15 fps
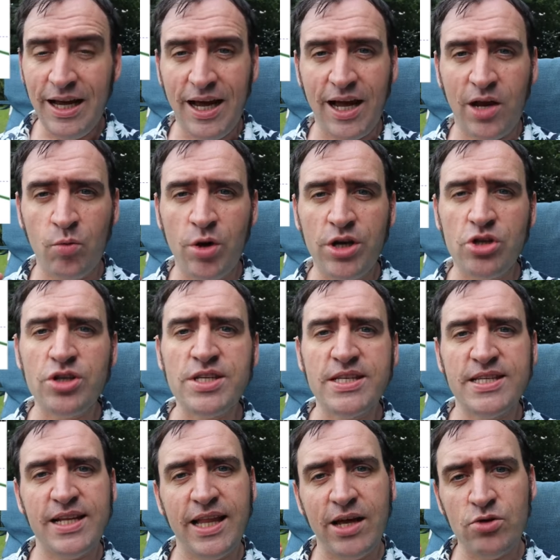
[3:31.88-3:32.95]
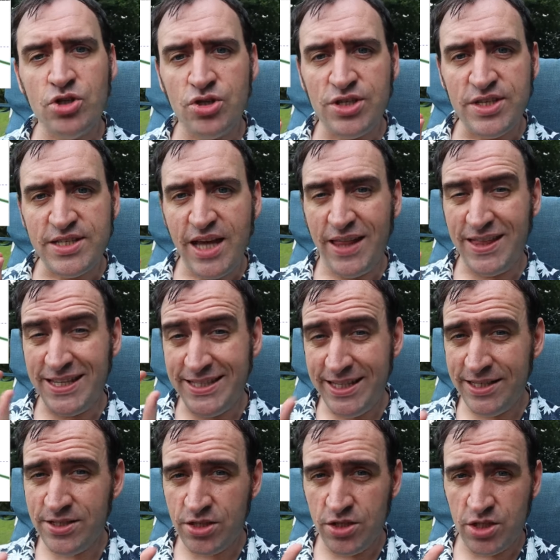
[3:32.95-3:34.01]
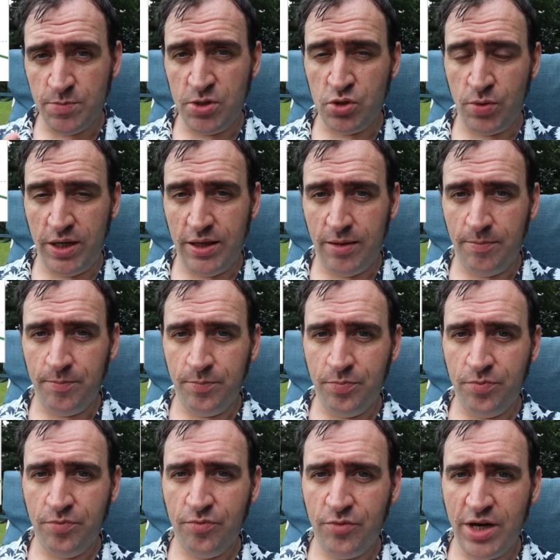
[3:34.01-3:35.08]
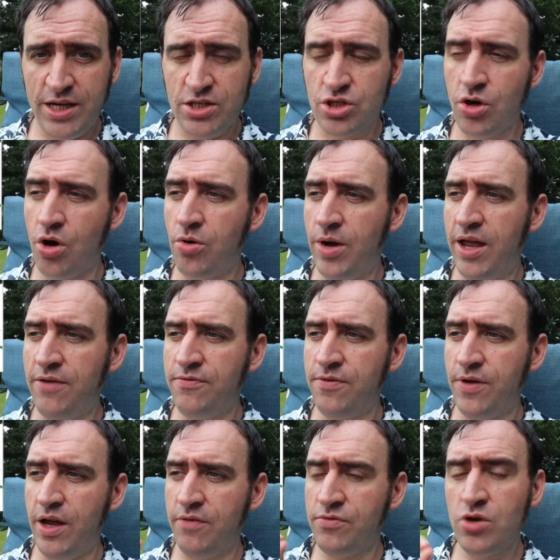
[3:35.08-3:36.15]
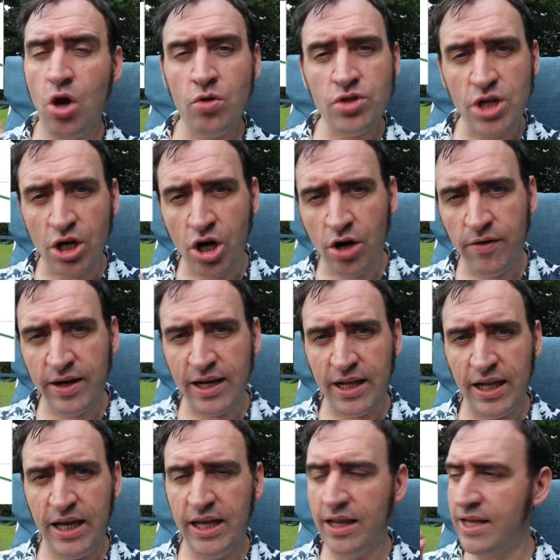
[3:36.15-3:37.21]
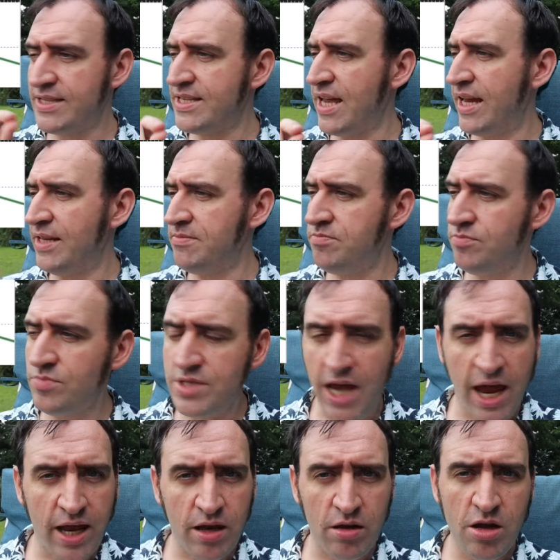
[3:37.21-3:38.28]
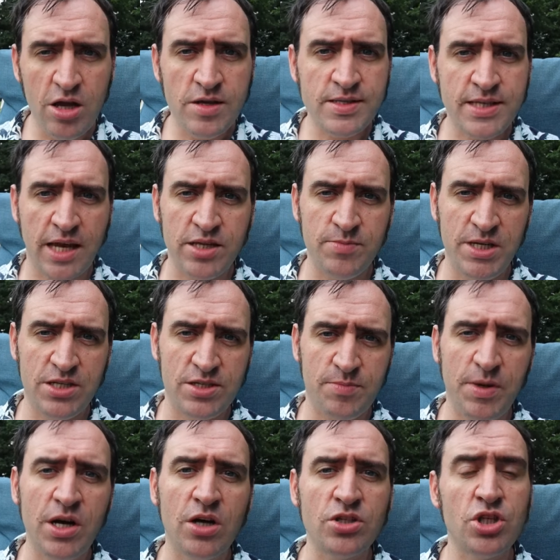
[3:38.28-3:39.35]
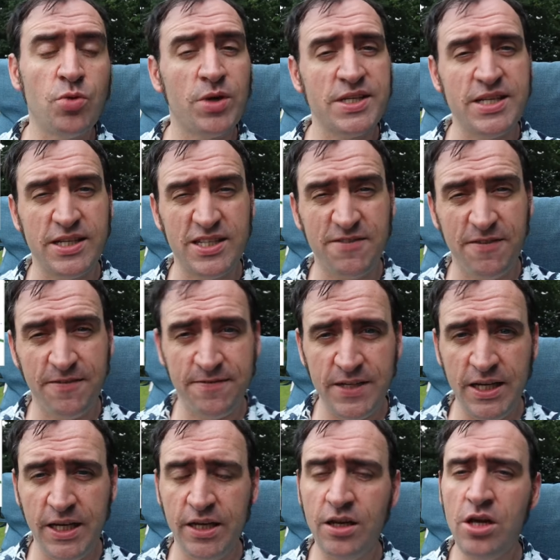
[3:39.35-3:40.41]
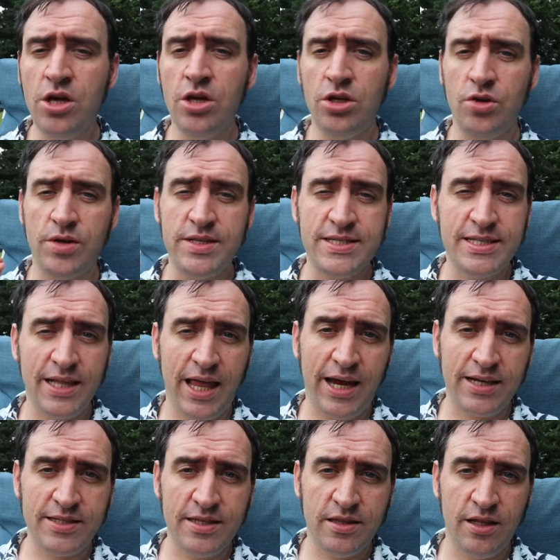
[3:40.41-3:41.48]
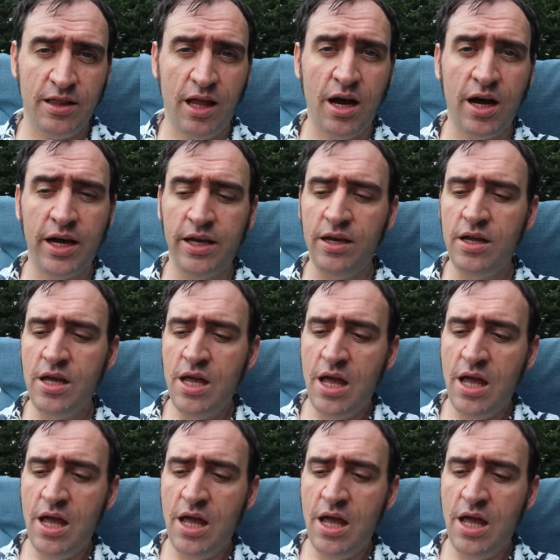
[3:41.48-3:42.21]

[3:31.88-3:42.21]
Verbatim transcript: And what it does is it allows you to set the distance between them, right? So if, if nodes are currently, let's say, ten centimeters apart and you want to set it to fifteen, you can select the line